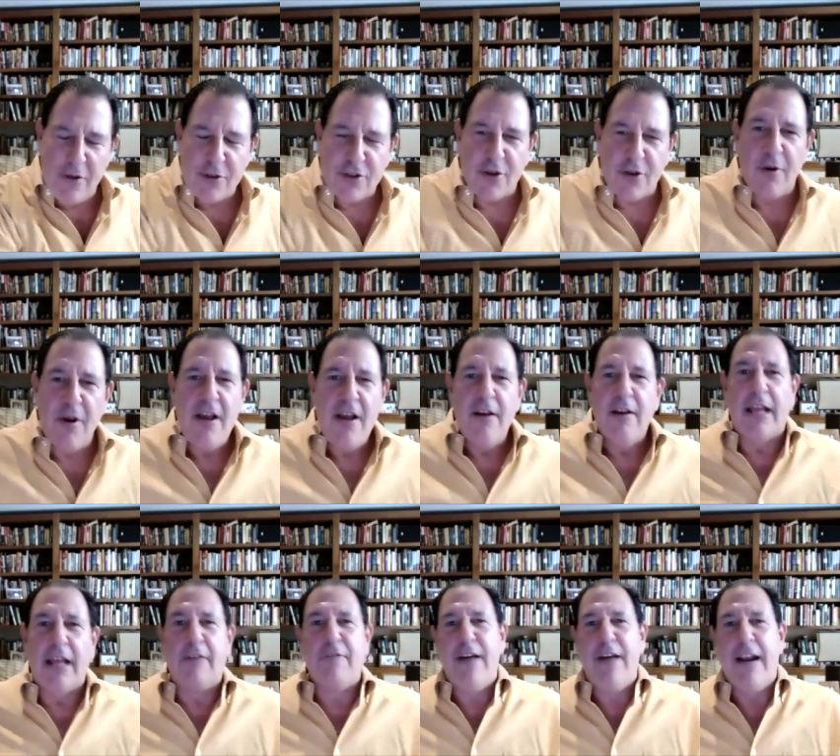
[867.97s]
So,
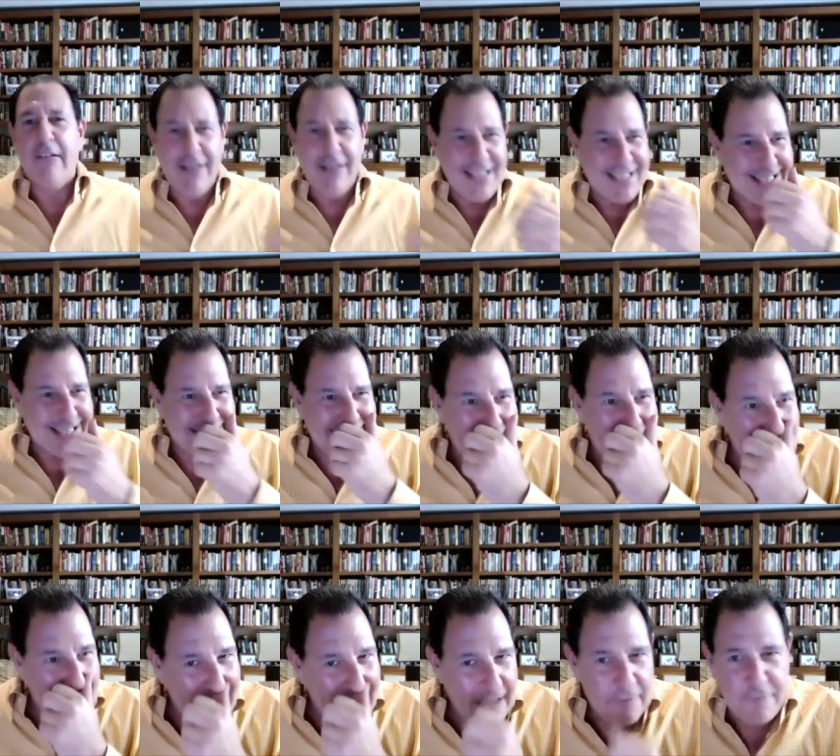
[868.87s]
like Federalist
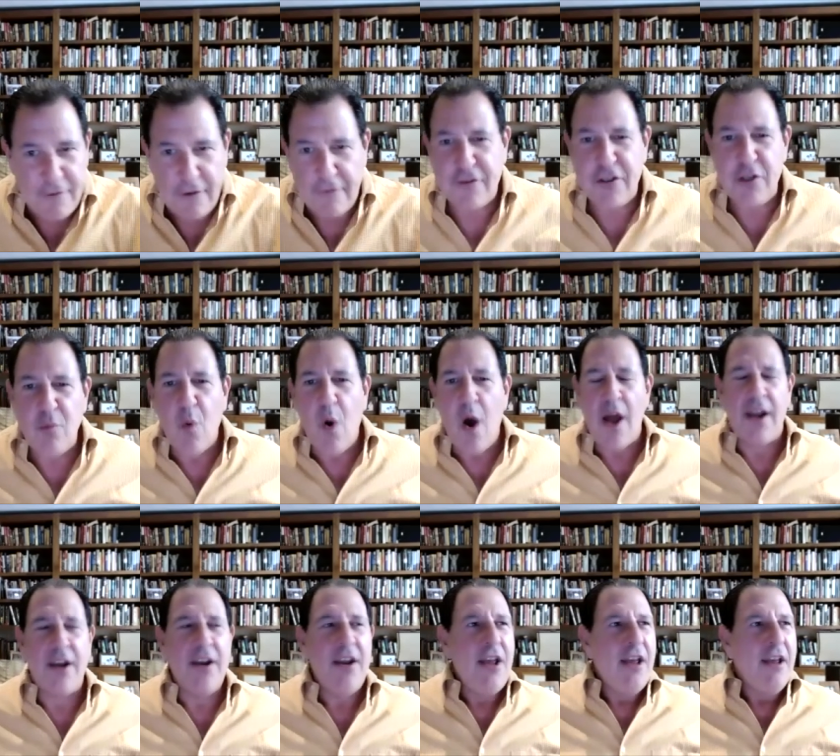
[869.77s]
10 and
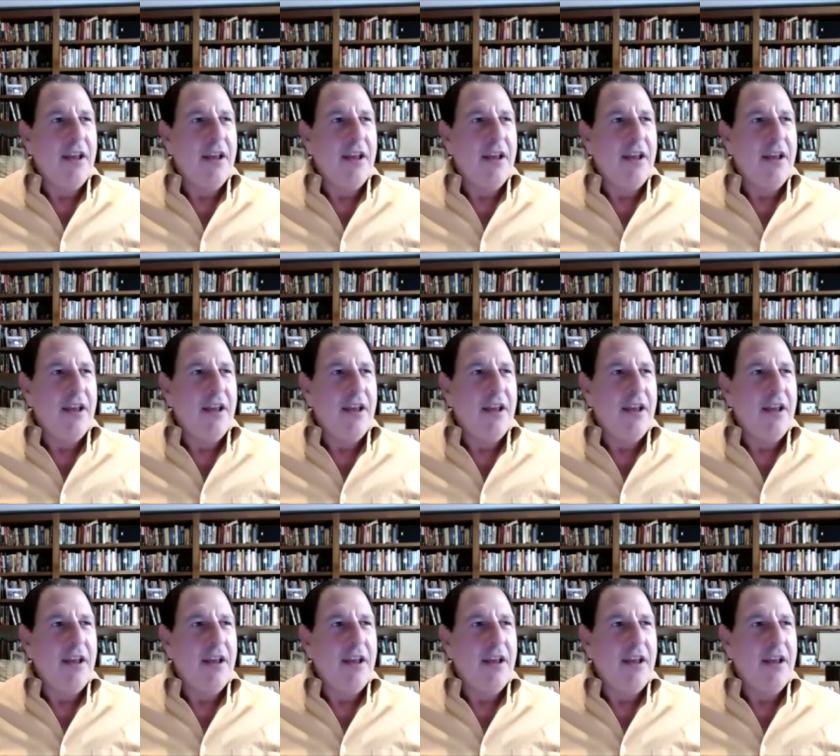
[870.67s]
51,